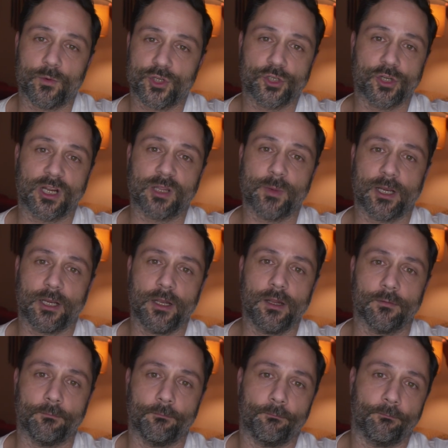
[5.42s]
we should talk about it
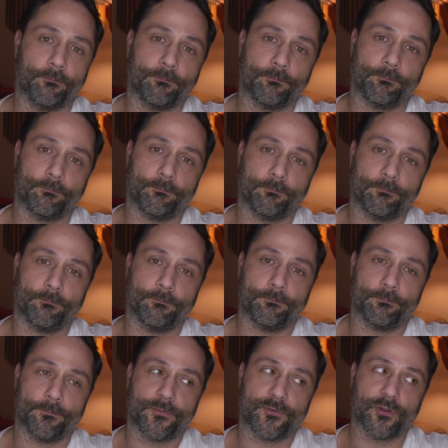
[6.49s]
here.
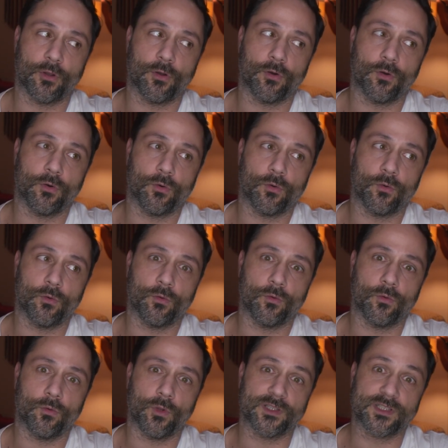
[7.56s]
So,
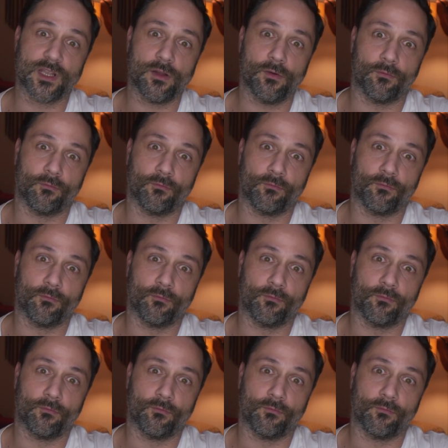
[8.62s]
let's go!